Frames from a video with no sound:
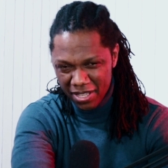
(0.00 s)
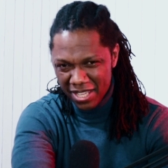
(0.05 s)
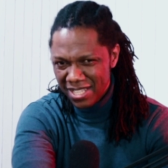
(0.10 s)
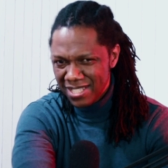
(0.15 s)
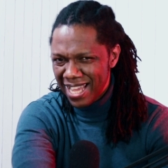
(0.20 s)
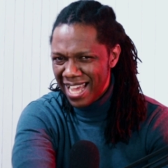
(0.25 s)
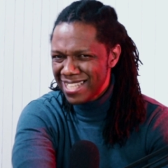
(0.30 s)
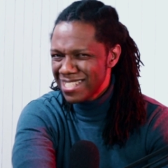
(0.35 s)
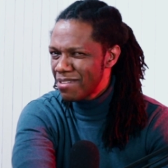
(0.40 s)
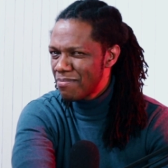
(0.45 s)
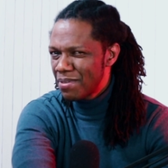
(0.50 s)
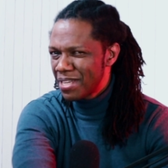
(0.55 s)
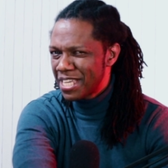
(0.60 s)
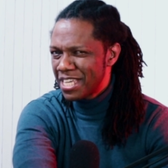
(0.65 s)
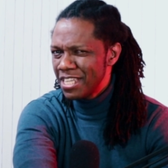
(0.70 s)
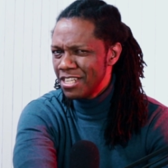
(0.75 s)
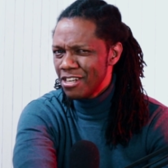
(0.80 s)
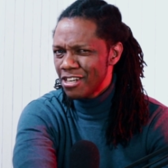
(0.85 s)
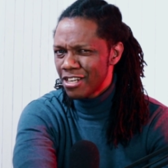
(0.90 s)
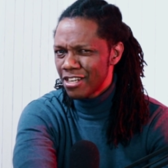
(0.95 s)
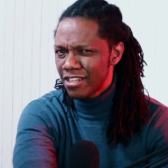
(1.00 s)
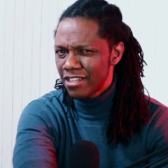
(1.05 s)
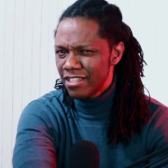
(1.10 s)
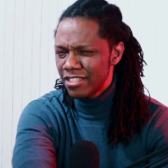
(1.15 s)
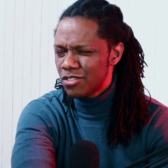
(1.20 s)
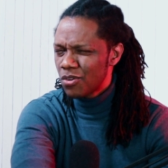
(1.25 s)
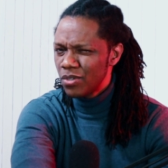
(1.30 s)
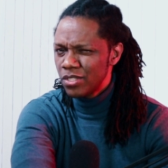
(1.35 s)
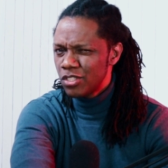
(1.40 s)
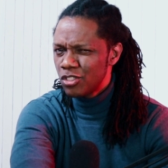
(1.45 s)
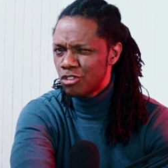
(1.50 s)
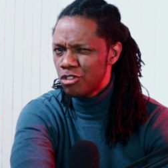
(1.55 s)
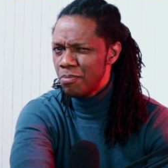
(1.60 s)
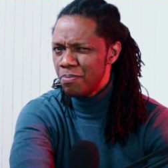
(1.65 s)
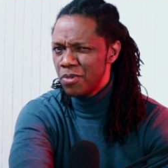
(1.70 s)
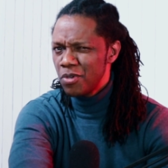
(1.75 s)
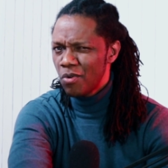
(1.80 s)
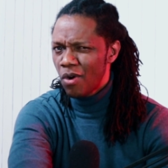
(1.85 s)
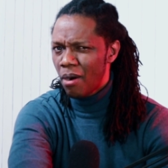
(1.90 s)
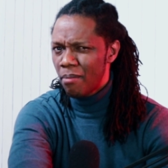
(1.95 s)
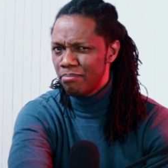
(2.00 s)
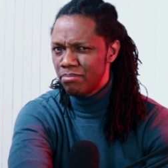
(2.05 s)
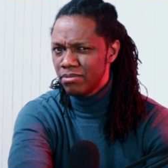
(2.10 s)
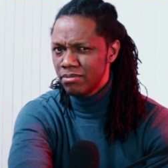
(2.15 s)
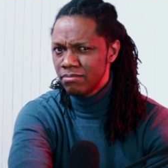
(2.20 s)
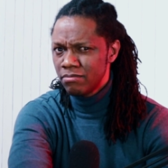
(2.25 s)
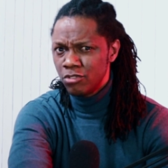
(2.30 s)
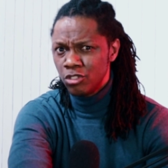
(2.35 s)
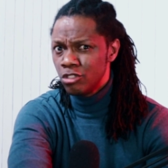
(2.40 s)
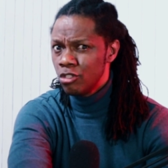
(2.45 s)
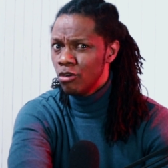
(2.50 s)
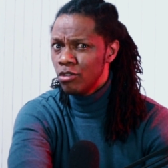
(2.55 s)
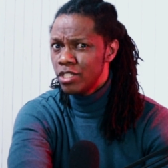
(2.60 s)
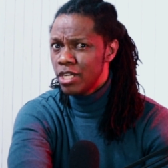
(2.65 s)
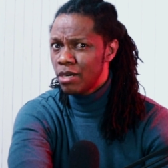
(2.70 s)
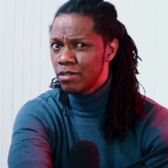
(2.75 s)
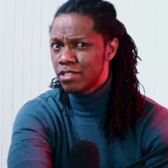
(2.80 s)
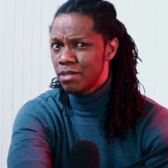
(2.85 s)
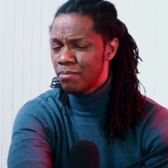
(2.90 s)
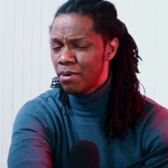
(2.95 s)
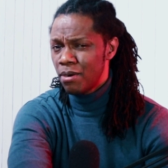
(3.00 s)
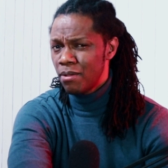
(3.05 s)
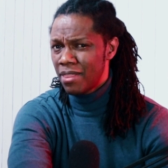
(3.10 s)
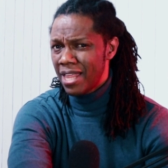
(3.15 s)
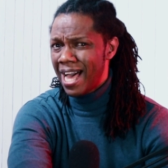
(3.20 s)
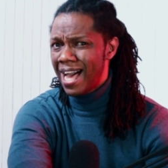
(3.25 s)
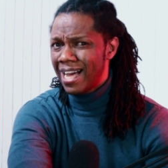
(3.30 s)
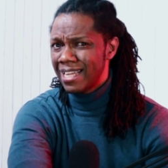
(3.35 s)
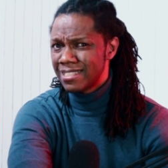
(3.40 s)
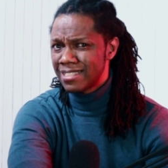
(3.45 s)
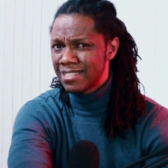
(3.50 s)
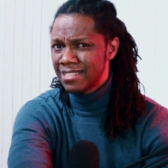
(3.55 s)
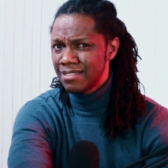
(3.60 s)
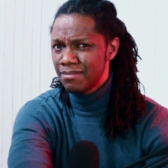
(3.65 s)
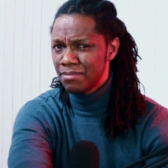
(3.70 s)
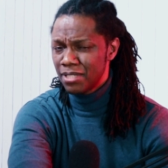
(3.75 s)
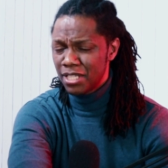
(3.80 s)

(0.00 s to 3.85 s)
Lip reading: Because as a beginner, it's going to trip you up. No doubt about that.